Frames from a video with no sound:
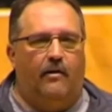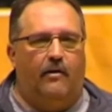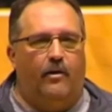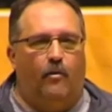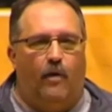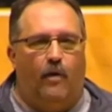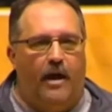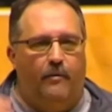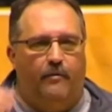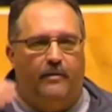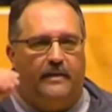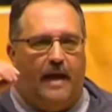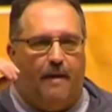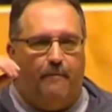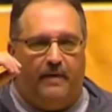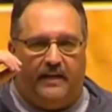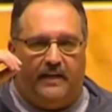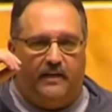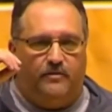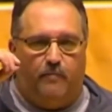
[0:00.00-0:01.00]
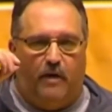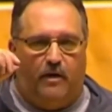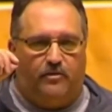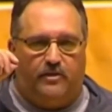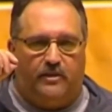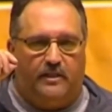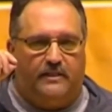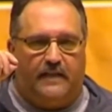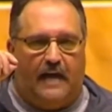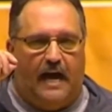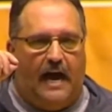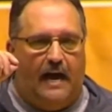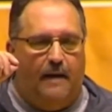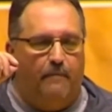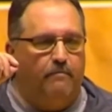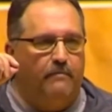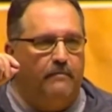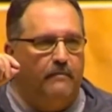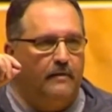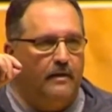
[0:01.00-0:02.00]
away with that because most of the
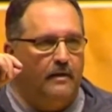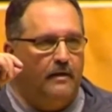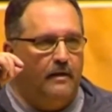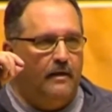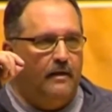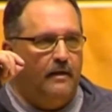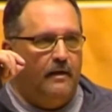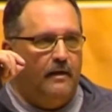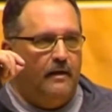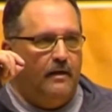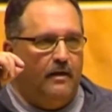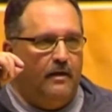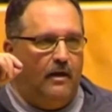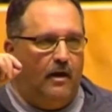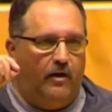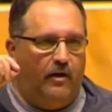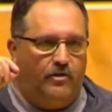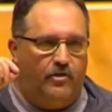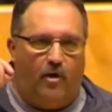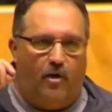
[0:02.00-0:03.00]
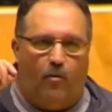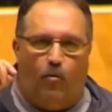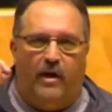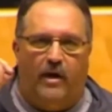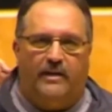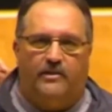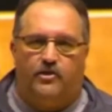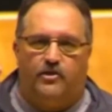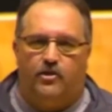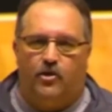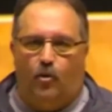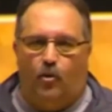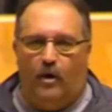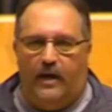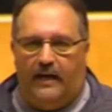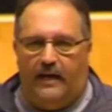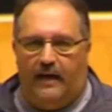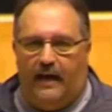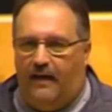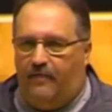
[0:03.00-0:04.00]
time, you know, what it's
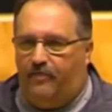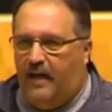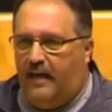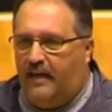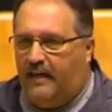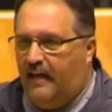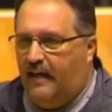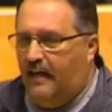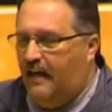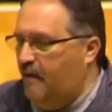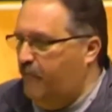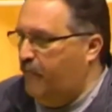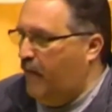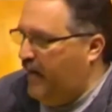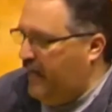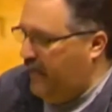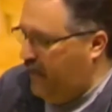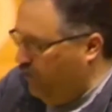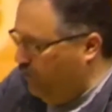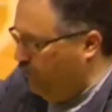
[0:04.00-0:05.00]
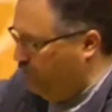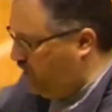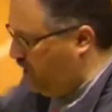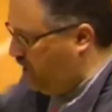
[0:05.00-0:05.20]
doing, and I think anybody who's